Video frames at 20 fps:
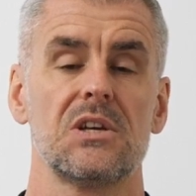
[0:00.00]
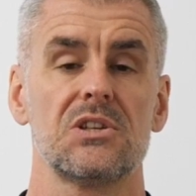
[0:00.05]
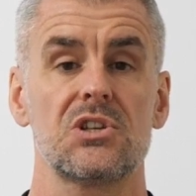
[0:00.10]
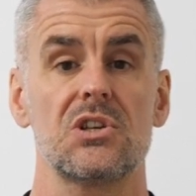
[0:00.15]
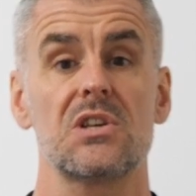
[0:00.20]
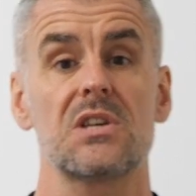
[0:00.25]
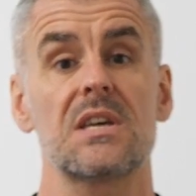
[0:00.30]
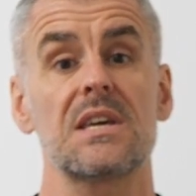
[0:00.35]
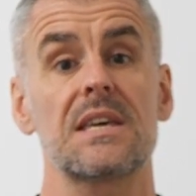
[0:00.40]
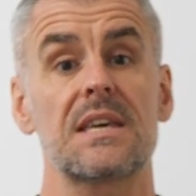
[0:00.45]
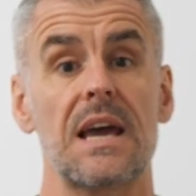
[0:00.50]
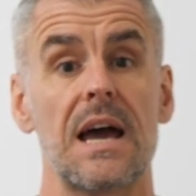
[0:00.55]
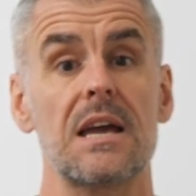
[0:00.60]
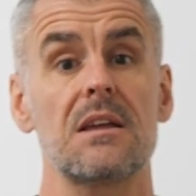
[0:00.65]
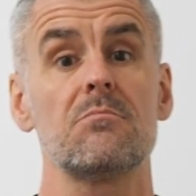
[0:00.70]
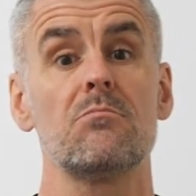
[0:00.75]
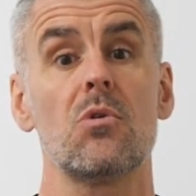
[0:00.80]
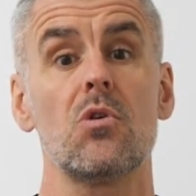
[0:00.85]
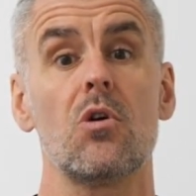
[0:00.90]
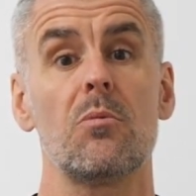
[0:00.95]
So you can
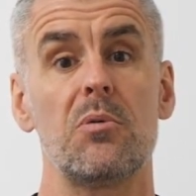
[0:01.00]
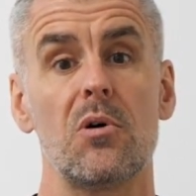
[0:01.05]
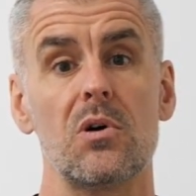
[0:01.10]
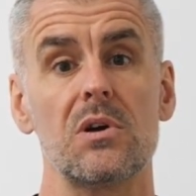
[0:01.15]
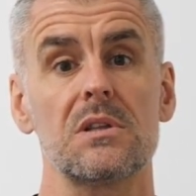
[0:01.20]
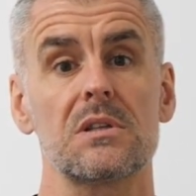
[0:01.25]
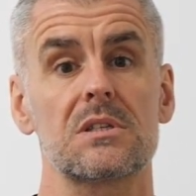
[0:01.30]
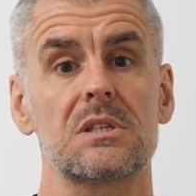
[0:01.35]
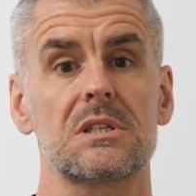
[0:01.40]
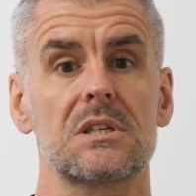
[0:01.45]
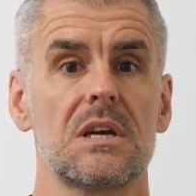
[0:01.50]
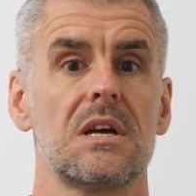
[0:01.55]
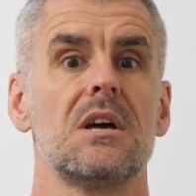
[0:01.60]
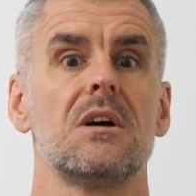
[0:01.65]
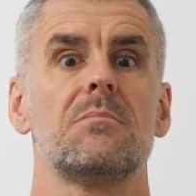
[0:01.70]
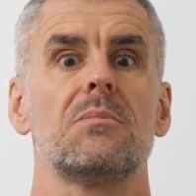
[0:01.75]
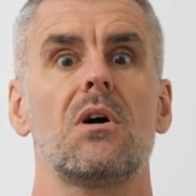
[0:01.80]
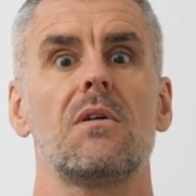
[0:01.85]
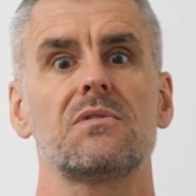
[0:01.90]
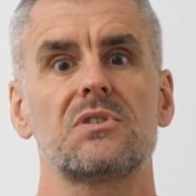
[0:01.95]
gain more points,
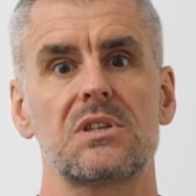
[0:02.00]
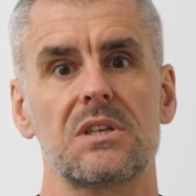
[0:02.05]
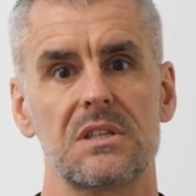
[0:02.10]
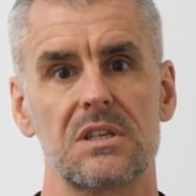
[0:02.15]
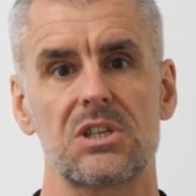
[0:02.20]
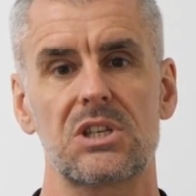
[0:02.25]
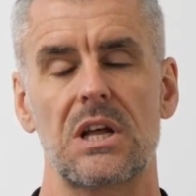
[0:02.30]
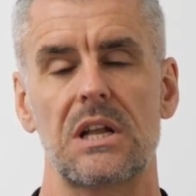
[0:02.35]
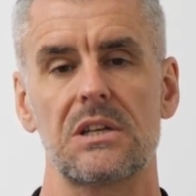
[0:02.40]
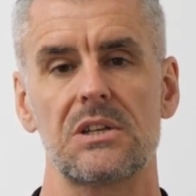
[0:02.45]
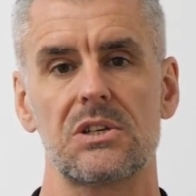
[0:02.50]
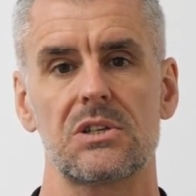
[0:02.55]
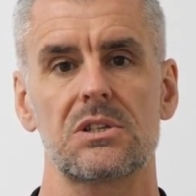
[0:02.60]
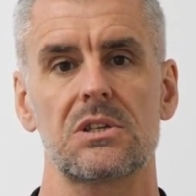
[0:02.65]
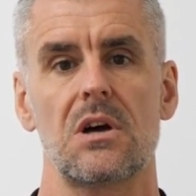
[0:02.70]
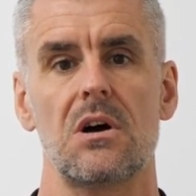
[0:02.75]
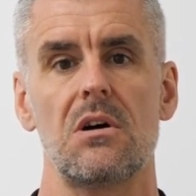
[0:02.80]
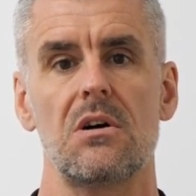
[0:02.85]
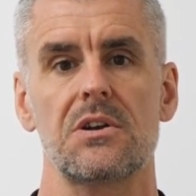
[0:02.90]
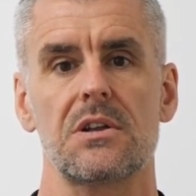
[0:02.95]
but obviously the challenges
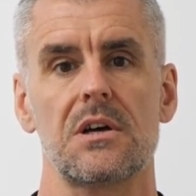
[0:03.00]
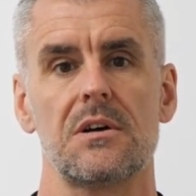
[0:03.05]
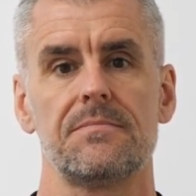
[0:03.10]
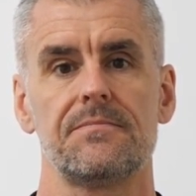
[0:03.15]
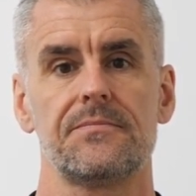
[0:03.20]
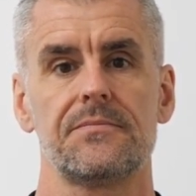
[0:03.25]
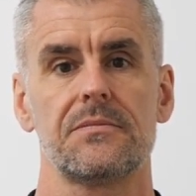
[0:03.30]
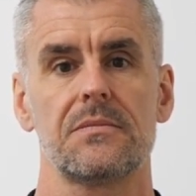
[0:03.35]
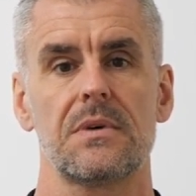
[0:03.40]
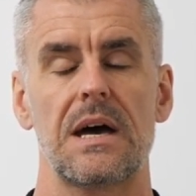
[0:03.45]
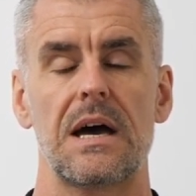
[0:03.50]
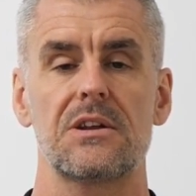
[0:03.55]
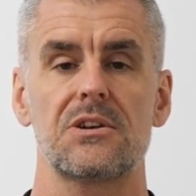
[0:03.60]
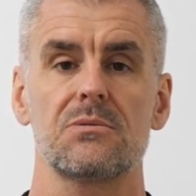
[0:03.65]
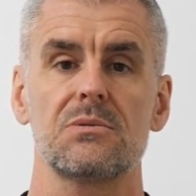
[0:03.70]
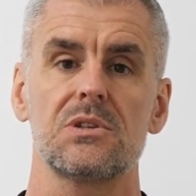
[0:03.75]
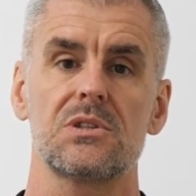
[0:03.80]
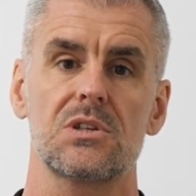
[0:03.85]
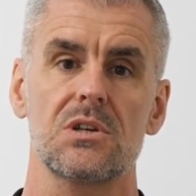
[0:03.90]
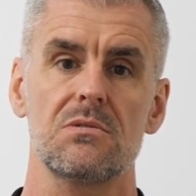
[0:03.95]
are harder. How
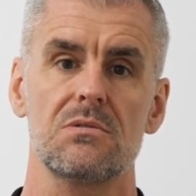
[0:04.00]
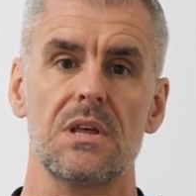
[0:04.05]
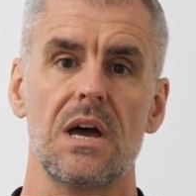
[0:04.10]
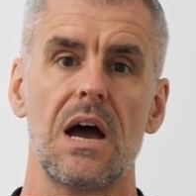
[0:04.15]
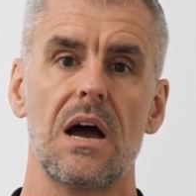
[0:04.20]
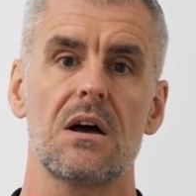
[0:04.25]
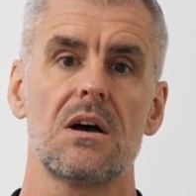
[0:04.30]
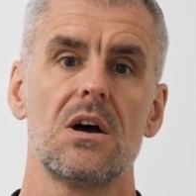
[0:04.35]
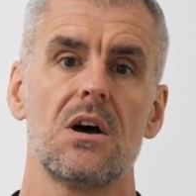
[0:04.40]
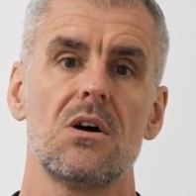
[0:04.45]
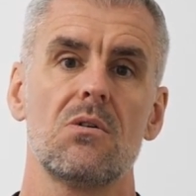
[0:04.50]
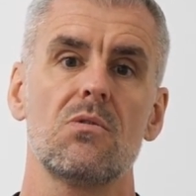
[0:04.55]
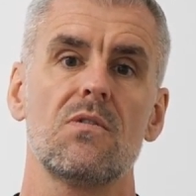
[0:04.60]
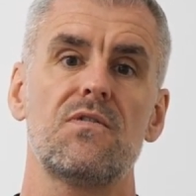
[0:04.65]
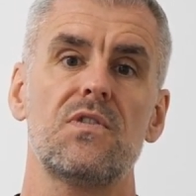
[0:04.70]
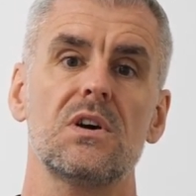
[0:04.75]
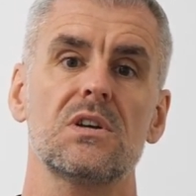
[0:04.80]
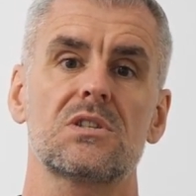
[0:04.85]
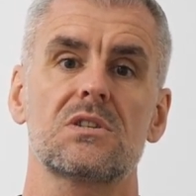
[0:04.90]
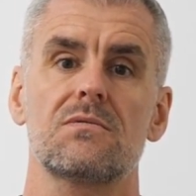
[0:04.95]
do we do that? Well,
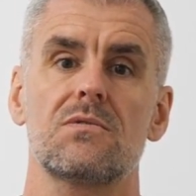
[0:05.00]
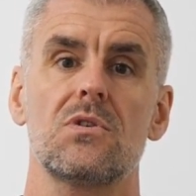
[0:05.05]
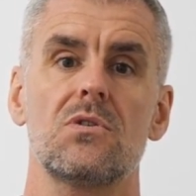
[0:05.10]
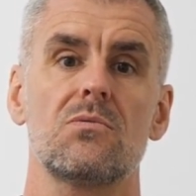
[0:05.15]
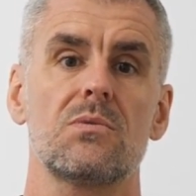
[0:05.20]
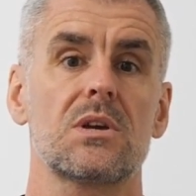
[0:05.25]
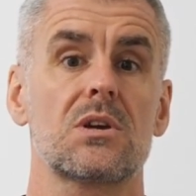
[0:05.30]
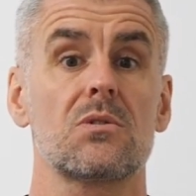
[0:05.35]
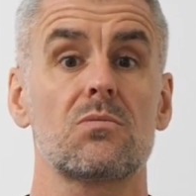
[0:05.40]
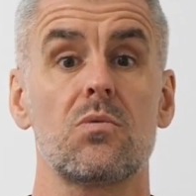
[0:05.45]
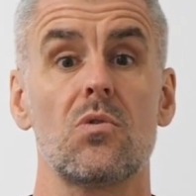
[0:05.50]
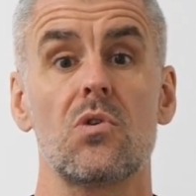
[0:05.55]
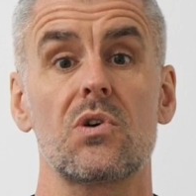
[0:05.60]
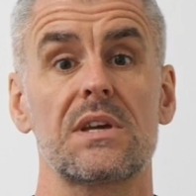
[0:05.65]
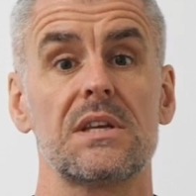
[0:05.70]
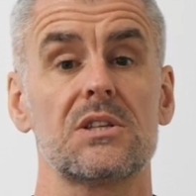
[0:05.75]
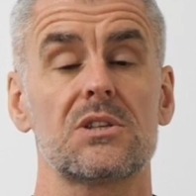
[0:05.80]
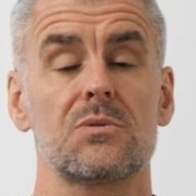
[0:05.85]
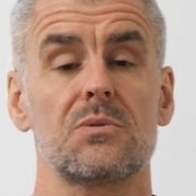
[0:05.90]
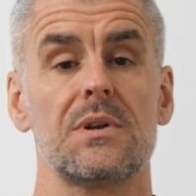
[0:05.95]
first of all, we could
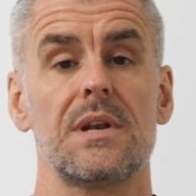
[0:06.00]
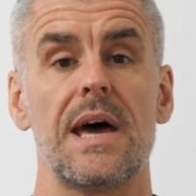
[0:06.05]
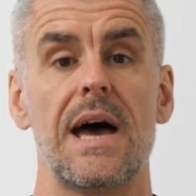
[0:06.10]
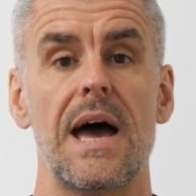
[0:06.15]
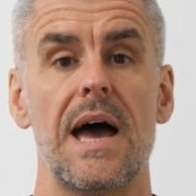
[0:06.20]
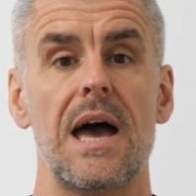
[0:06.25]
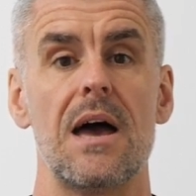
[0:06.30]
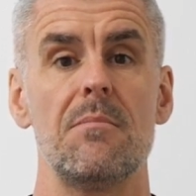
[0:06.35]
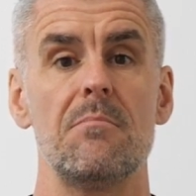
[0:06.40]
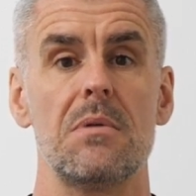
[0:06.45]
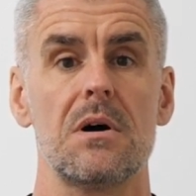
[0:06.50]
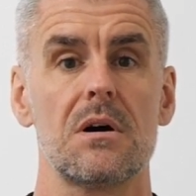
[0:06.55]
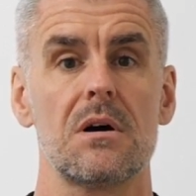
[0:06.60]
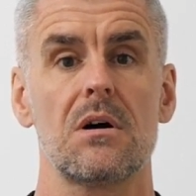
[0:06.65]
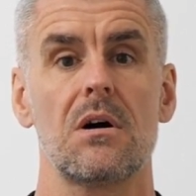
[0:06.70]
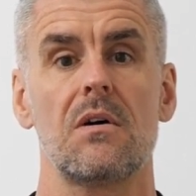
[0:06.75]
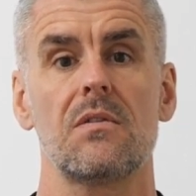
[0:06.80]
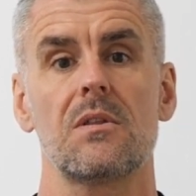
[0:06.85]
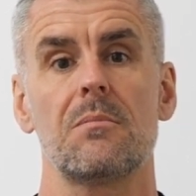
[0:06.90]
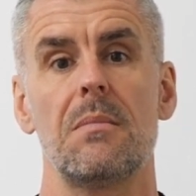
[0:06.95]
walk into an M
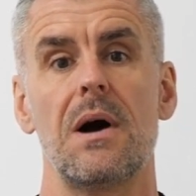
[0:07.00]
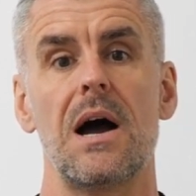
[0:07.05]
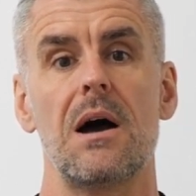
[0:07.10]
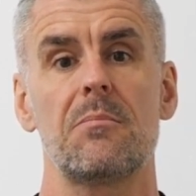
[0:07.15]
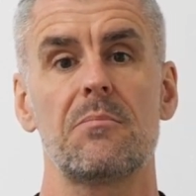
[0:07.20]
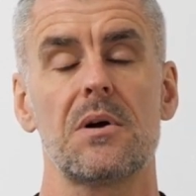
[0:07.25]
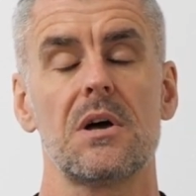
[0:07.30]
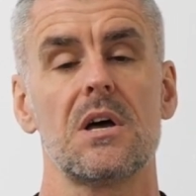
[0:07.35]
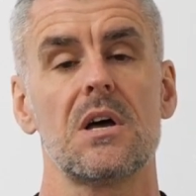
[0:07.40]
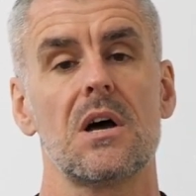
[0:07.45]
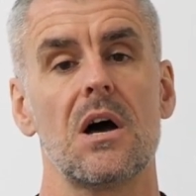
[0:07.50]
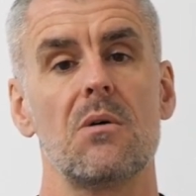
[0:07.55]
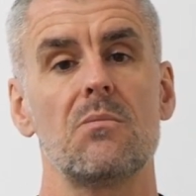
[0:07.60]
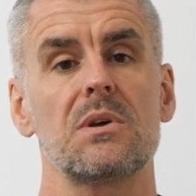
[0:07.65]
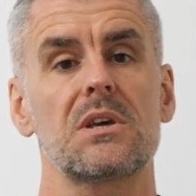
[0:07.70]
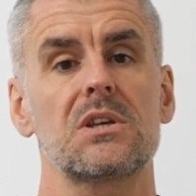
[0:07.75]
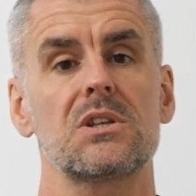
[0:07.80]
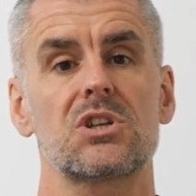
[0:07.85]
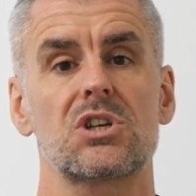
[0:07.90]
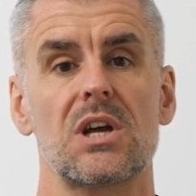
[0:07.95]
on the map and
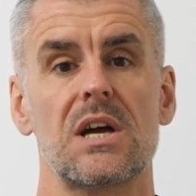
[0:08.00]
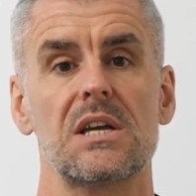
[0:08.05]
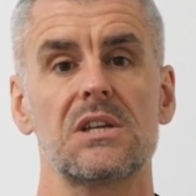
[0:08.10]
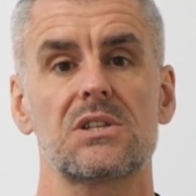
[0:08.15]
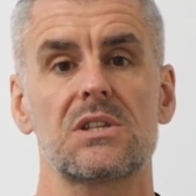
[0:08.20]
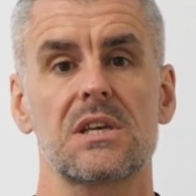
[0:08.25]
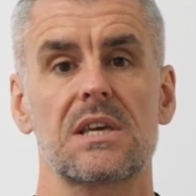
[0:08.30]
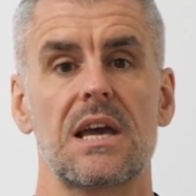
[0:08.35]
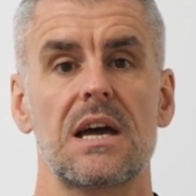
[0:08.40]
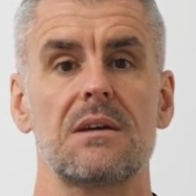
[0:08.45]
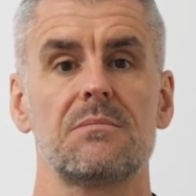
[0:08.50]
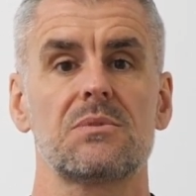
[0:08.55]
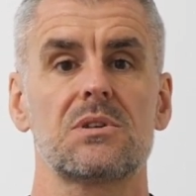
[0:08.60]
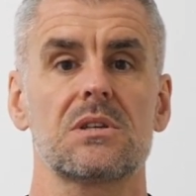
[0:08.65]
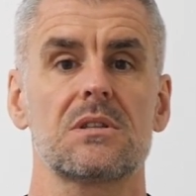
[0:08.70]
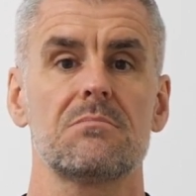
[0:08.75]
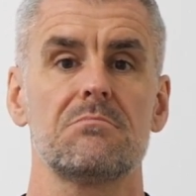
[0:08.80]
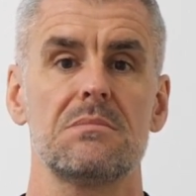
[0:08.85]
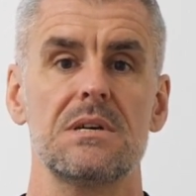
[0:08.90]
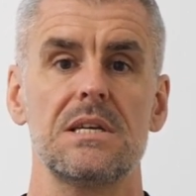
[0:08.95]
we can change the game
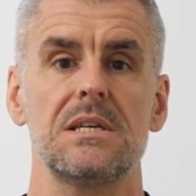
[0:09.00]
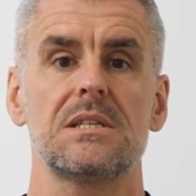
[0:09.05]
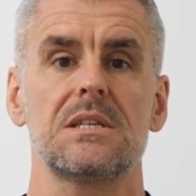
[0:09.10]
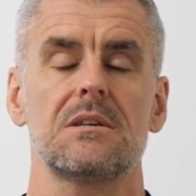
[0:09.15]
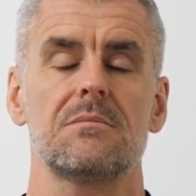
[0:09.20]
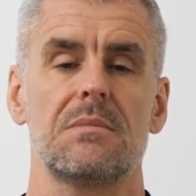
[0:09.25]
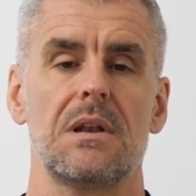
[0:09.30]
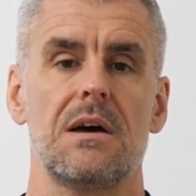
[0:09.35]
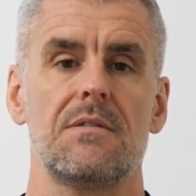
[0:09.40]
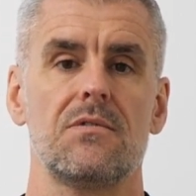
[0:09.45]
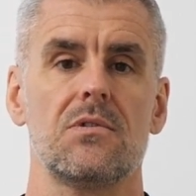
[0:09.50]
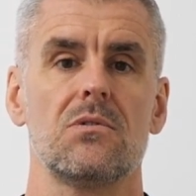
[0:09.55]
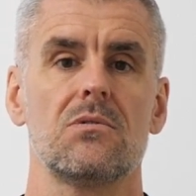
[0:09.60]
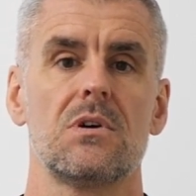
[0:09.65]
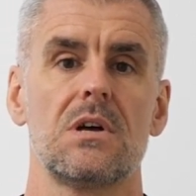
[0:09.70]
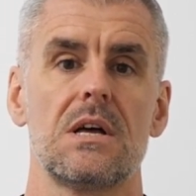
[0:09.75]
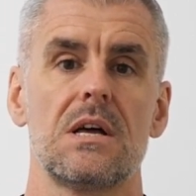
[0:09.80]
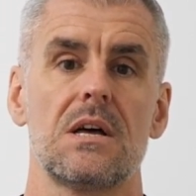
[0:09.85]
to the medium level.